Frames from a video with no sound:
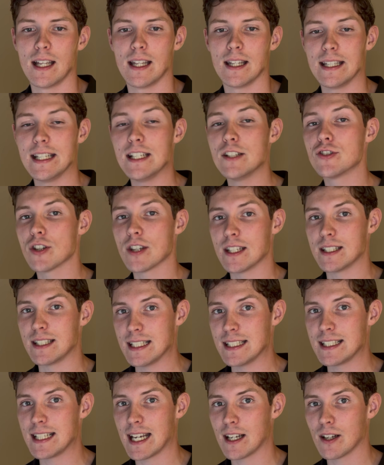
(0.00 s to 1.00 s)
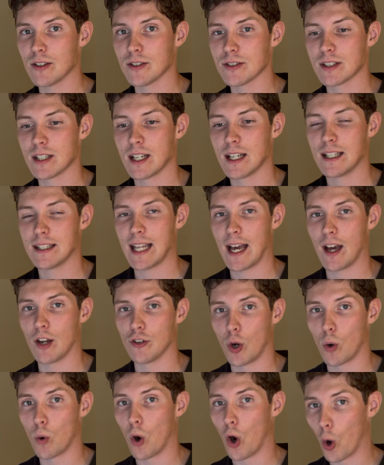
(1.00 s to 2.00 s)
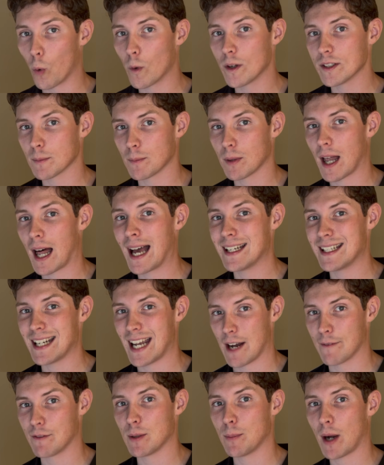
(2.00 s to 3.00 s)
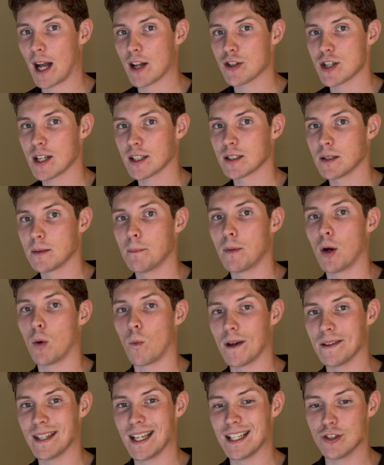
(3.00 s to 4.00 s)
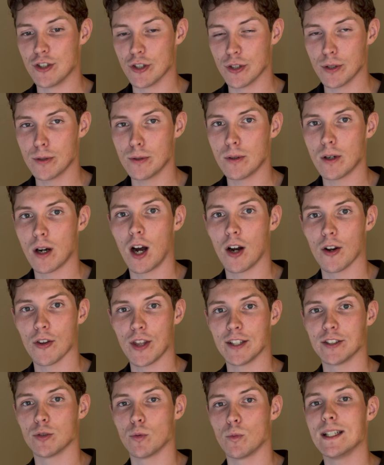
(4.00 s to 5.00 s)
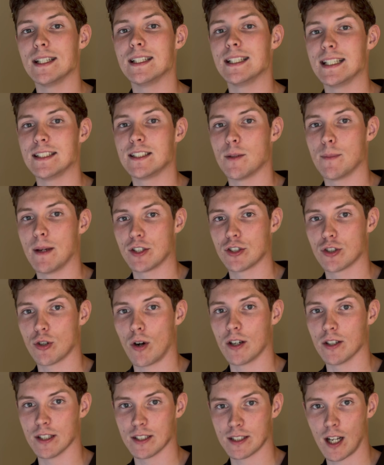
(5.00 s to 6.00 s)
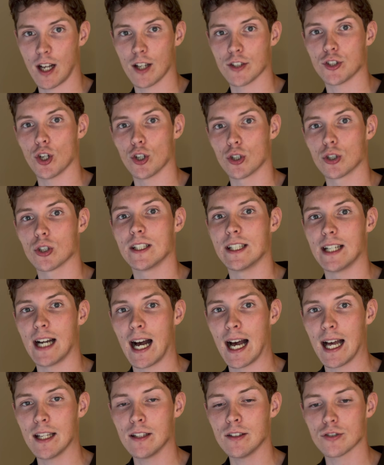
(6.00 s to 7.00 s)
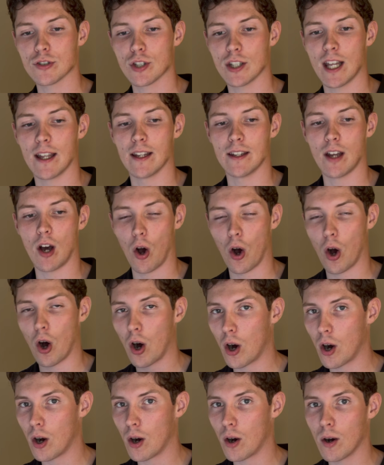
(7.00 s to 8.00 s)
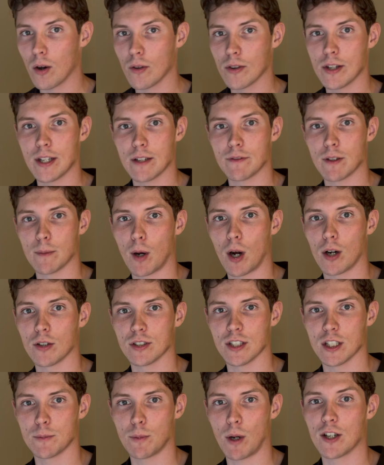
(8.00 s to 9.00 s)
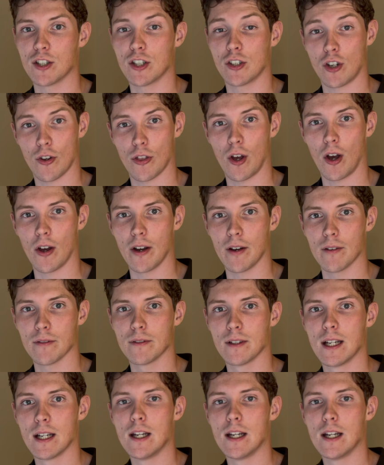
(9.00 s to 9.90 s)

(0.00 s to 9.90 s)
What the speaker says: These are the details that don't always apply to every project, but when they do, are things we need to make sure are discussed early on so that all the different parts of this project are thought of.